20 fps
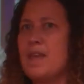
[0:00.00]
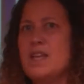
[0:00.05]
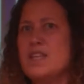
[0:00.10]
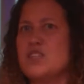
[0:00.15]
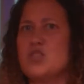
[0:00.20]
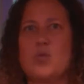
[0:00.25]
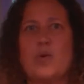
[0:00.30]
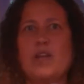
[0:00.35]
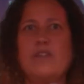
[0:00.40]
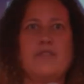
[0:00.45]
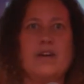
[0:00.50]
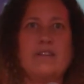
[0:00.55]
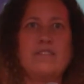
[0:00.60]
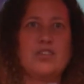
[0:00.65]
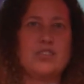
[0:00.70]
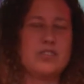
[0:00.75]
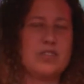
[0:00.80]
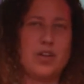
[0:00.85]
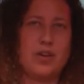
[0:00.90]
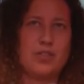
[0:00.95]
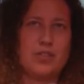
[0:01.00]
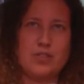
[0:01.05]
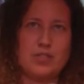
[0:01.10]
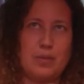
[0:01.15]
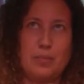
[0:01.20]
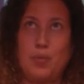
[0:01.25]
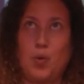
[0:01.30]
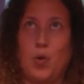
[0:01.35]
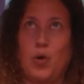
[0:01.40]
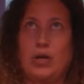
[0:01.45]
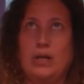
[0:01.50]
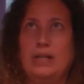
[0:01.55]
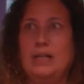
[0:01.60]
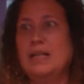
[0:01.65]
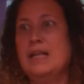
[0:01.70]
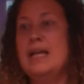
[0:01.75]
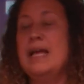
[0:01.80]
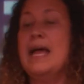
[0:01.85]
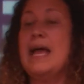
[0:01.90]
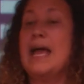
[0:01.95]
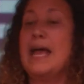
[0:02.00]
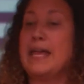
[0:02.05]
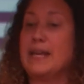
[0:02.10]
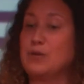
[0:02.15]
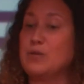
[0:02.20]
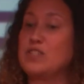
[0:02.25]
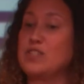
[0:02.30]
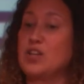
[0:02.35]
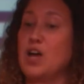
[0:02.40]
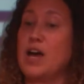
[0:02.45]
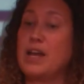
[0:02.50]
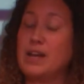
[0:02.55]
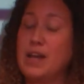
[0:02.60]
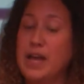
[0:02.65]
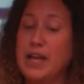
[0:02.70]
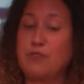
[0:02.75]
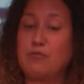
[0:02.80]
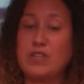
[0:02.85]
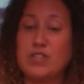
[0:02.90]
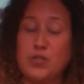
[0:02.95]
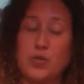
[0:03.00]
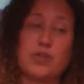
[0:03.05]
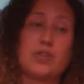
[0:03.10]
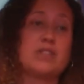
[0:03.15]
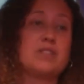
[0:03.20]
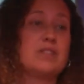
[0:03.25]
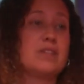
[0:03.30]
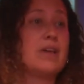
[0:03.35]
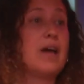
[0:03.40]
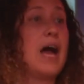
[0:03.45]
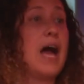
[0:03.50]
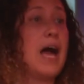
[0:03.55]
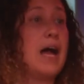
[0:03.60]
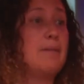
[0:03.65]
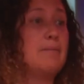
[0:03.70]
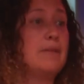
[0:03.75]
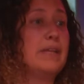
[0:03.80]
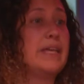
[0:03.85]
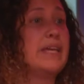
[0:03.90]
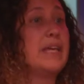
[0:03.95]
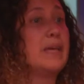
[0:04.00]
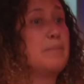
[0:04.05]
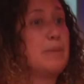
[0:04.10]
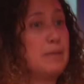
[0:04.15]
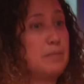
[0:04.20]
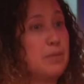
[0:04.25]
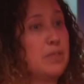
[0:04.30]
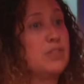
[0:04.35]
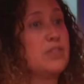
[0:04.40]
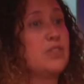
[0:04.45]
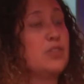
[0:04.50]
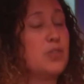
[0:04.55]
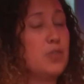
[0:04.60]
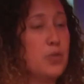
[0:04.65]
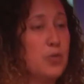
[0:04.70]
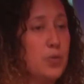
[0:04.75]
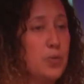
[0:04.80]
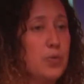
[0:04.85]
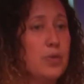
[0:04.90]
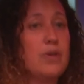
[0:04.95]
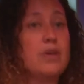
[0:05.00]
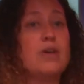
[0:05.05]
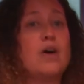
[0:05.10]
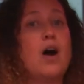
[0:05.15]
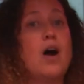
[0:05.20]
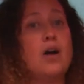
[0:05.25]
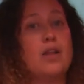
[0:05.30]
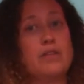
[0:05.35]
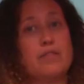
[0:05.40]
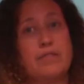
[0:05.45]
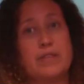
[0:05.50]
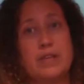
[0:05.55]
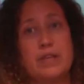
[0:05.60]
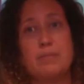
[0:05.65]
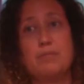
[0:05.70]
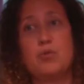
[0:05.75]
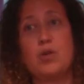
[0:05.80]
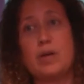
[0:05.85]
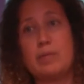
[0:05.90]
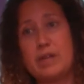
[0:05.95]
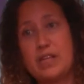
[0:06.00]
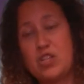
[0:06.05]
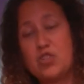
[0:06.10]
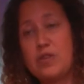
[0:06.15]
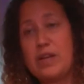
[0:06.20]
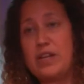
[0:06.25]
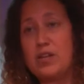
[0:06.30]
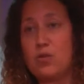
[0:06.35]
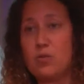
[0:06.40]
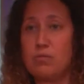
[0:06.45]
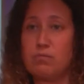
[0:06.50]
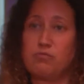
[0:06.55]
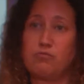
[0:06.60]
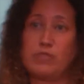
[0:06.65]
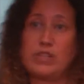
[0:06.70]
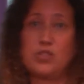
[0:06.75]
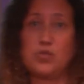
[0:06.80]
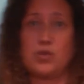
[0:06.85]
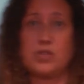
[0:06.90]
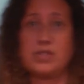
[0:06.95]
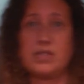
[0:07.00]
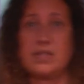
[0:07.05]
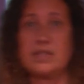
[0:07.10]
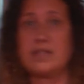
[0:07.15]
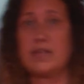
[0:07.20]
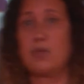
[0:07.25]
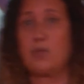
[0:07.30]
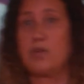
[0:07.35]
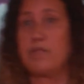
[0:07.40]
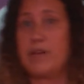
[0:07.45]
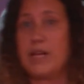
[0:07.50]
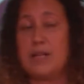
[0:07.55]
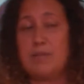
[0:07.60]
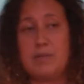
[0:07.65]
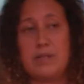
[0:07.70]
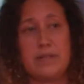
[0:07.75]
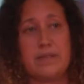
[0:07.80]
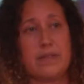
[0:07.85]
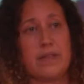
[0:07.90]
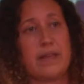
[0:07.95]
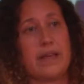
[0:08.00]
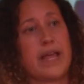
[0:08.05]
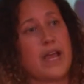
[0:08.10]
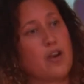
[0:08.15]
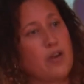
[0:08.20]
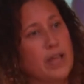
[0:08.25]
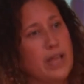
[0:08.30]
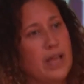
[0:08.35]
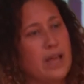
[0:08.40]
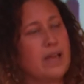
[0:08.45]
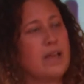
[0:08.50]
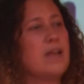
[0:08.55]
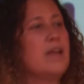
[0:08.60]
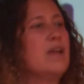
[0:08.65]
25 years ago, there was a portal, and it was an online resource linking people to all of the employment and training resources that were available in the area,